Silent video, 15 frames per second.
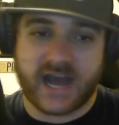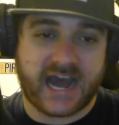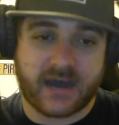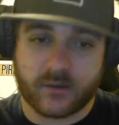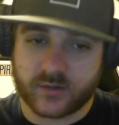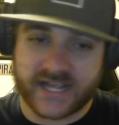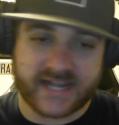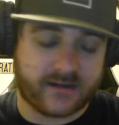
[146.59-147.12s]

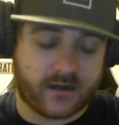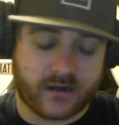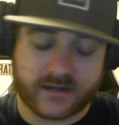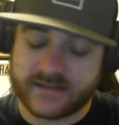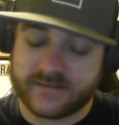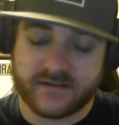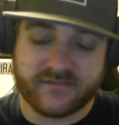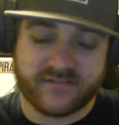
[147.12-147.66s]
I'll get on
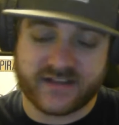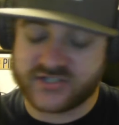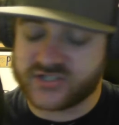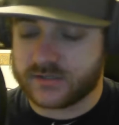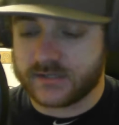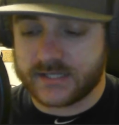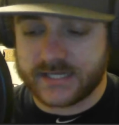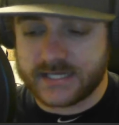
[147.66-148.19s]
it
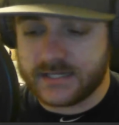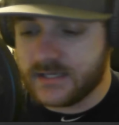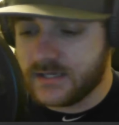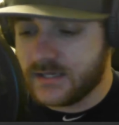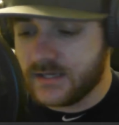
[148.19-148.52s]
eventually.